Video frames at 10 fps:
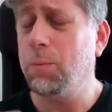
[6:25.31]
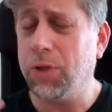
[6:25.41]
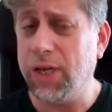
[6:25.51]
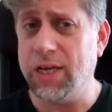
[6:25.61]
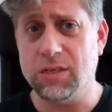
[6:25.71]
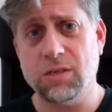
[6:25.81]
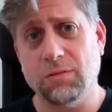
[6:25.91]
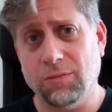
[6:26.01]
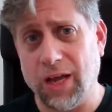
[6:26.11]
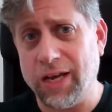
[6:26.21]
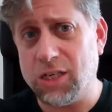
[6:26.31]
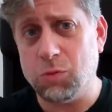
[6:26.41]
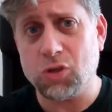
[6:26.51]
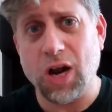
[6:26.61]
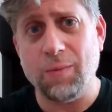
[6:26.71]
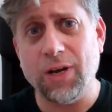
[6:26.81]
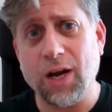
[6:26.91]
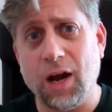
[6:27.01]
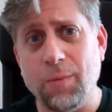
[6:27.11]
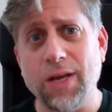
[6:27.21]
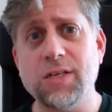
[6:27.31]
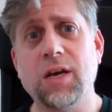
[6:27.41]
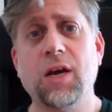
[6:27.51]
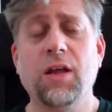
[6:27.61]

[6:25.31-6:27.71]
Please like, subscribe, and comment.